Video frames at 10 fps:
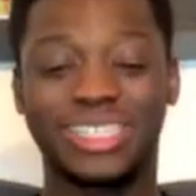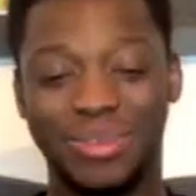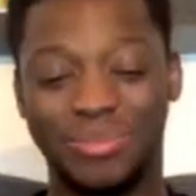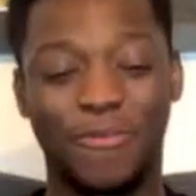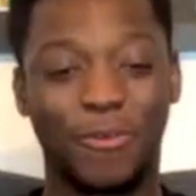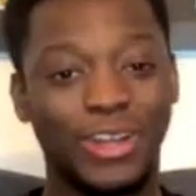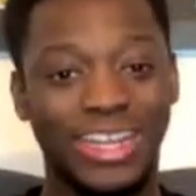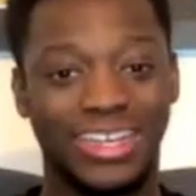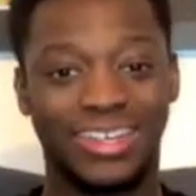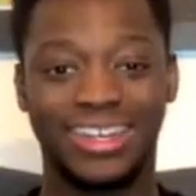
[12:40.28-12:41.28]
obviously before
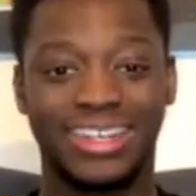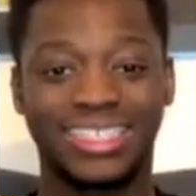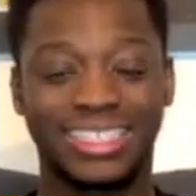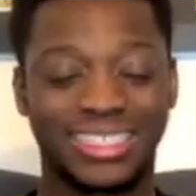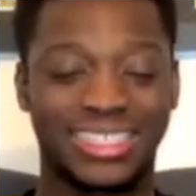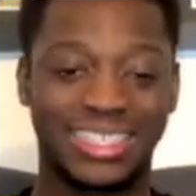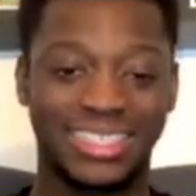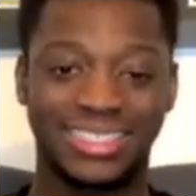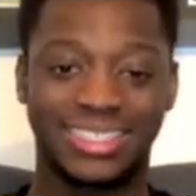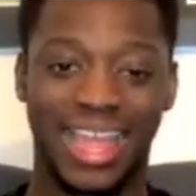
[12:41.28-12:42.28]
the under
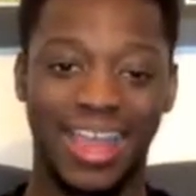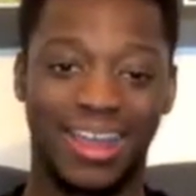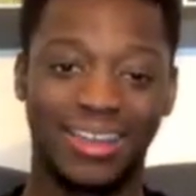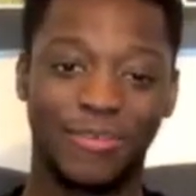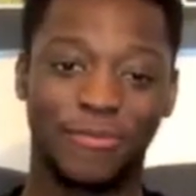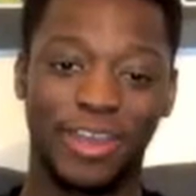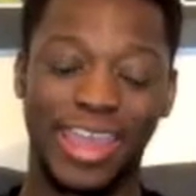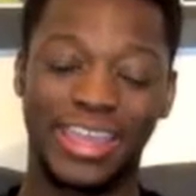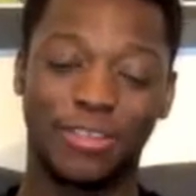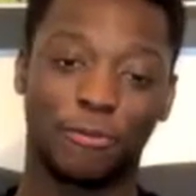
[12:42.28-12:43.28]
16s, like under
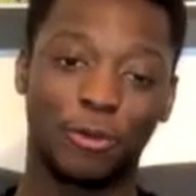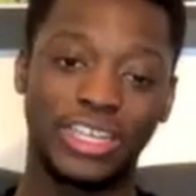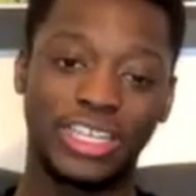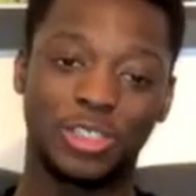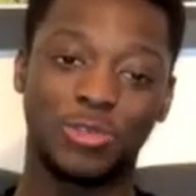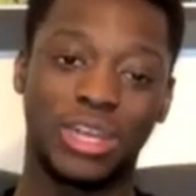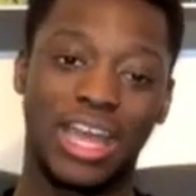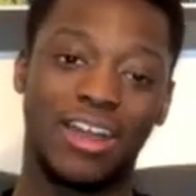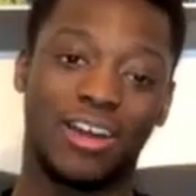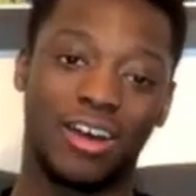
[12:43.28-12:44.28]
13s, 14s, you were
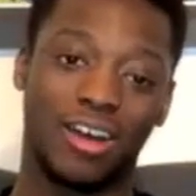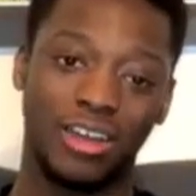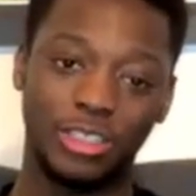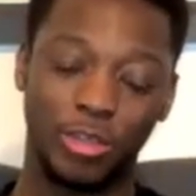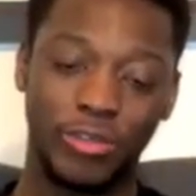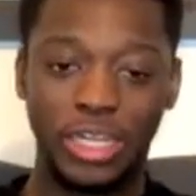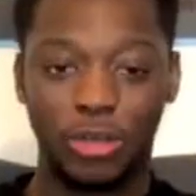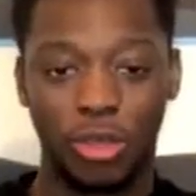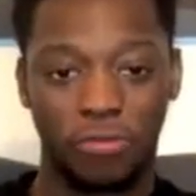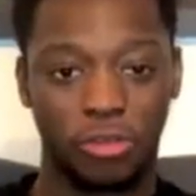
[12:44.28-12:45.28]
like, oh, you don't really
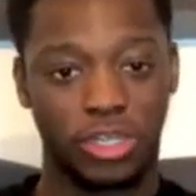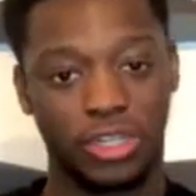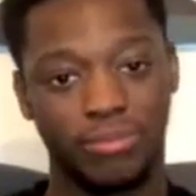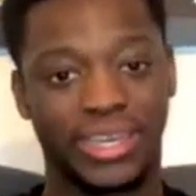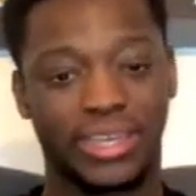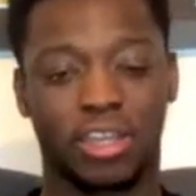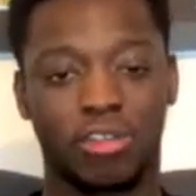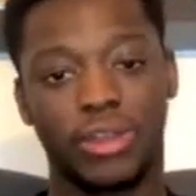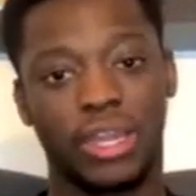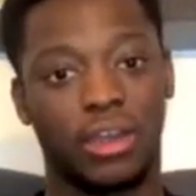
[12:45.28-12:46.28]
know if you're gonna make a
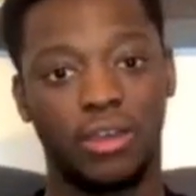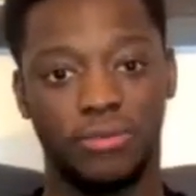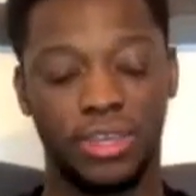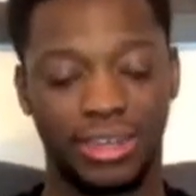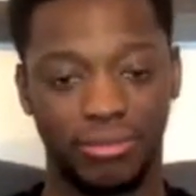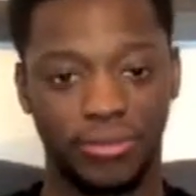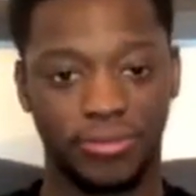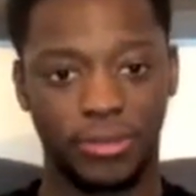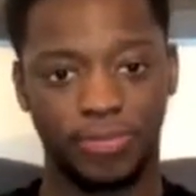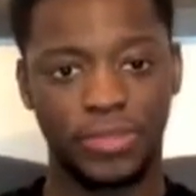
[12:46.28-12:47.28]
career out of it and
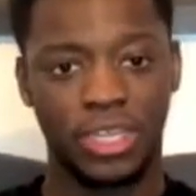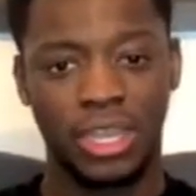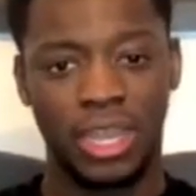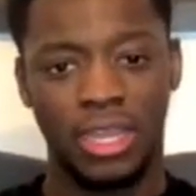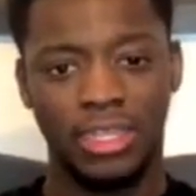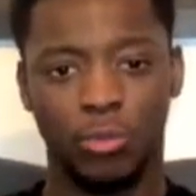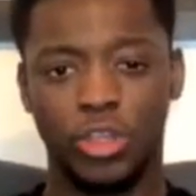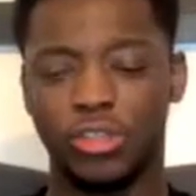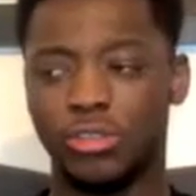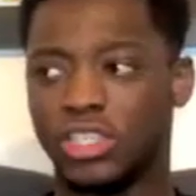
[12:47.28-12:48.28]
everything.
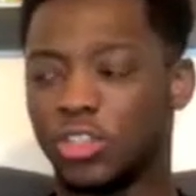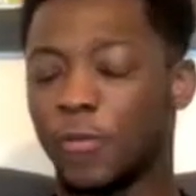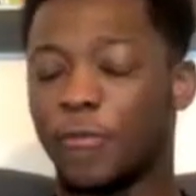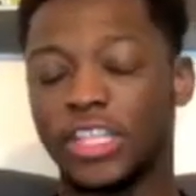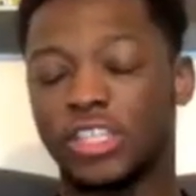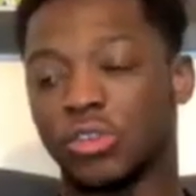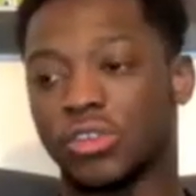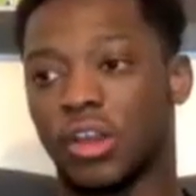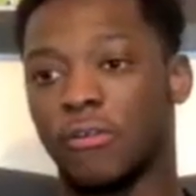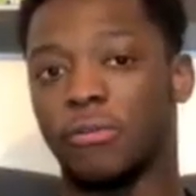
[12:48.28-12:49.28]
Were you, did you think to
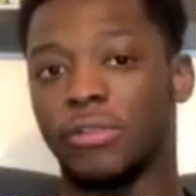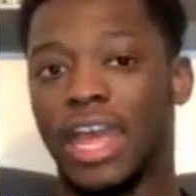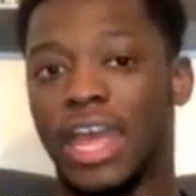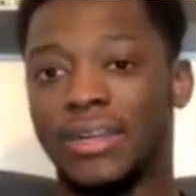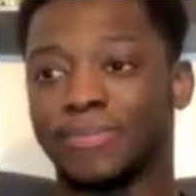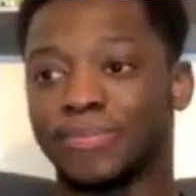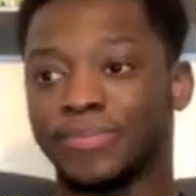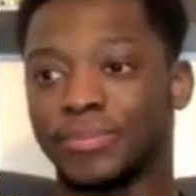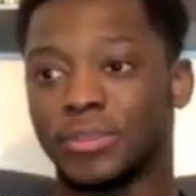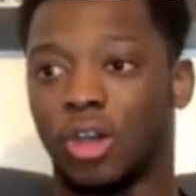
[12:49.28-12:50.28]
yourself like,
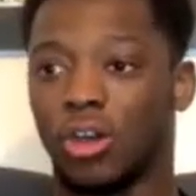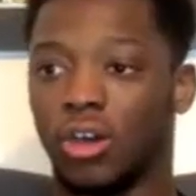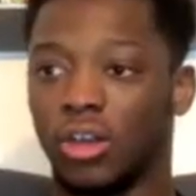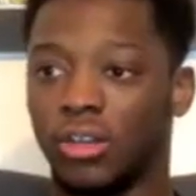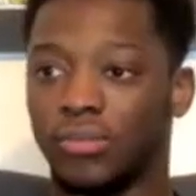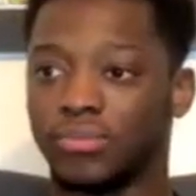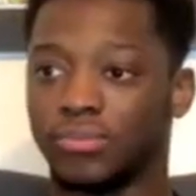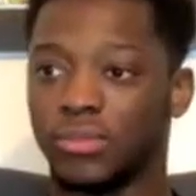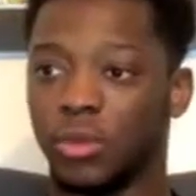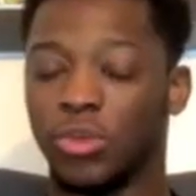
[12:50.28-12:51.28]
oh,
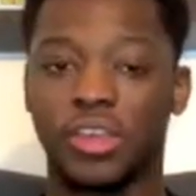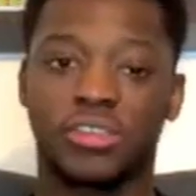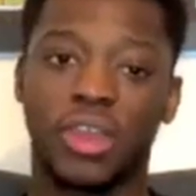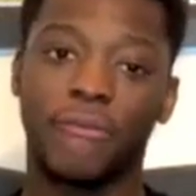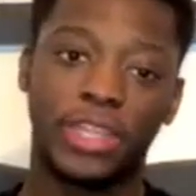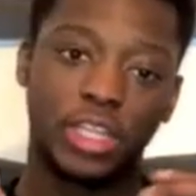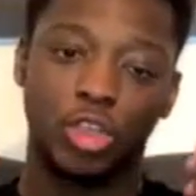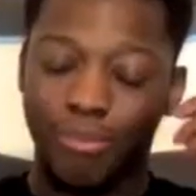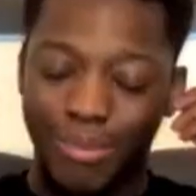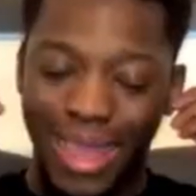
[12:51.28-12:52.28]
was there something in
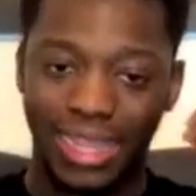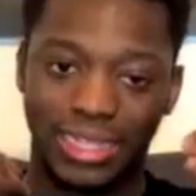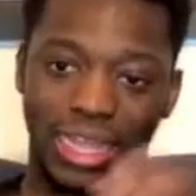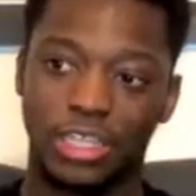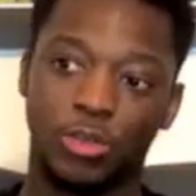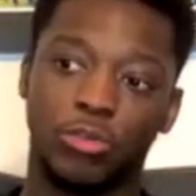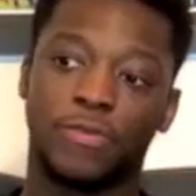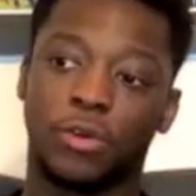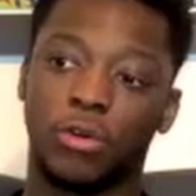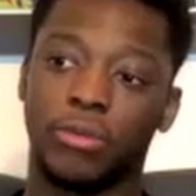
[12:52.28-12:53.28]
your mind that you
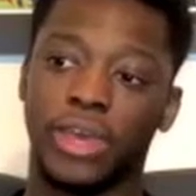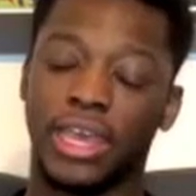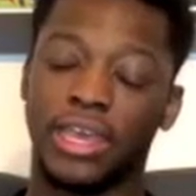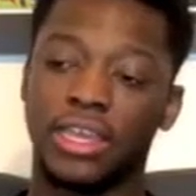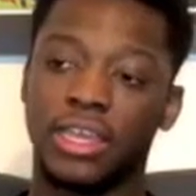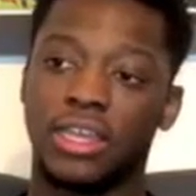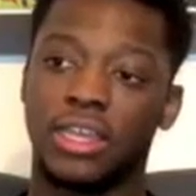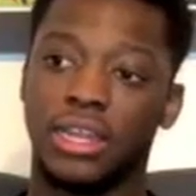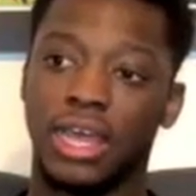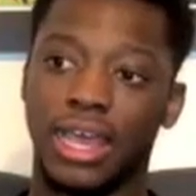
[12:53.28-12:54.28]
thought where
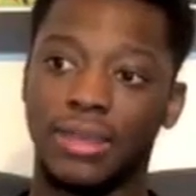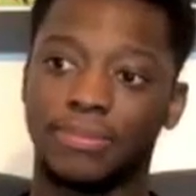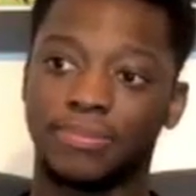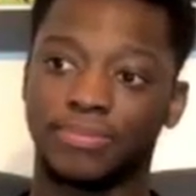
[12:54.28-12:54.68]
like